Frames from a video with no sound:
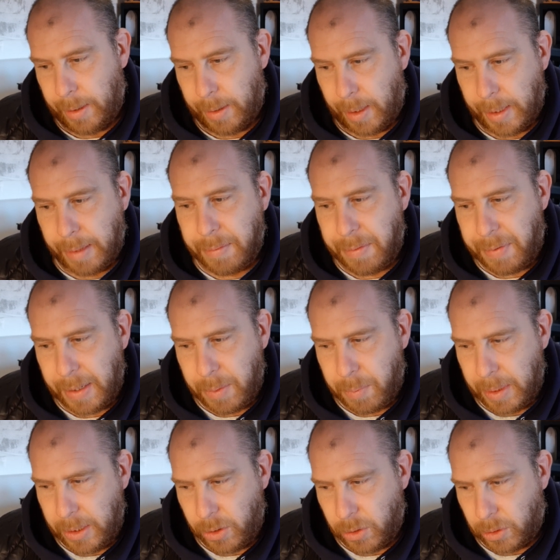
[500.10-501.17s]
Another thing
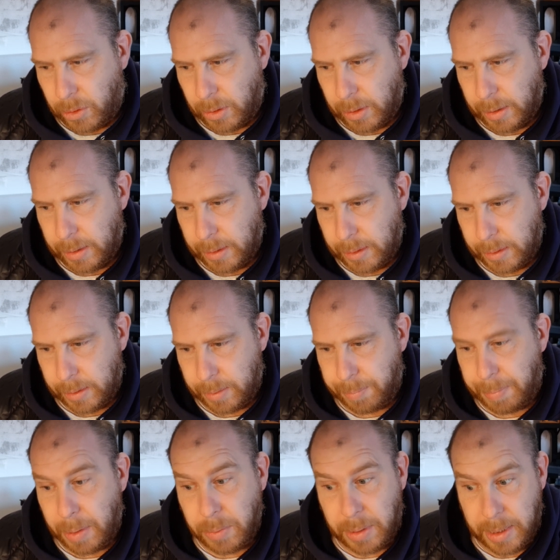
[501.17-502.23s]
when you're
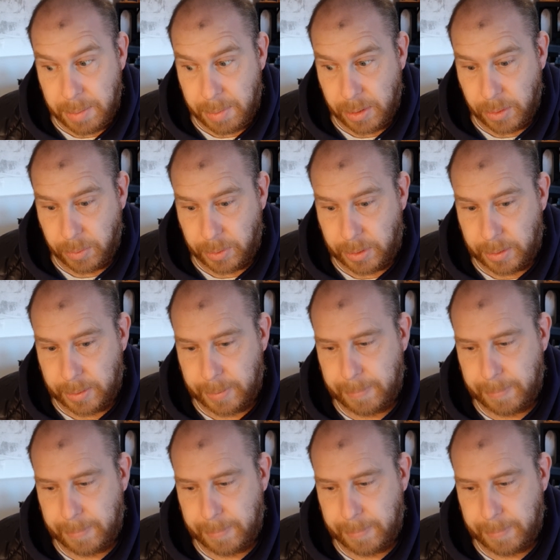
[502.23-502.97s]
building the models,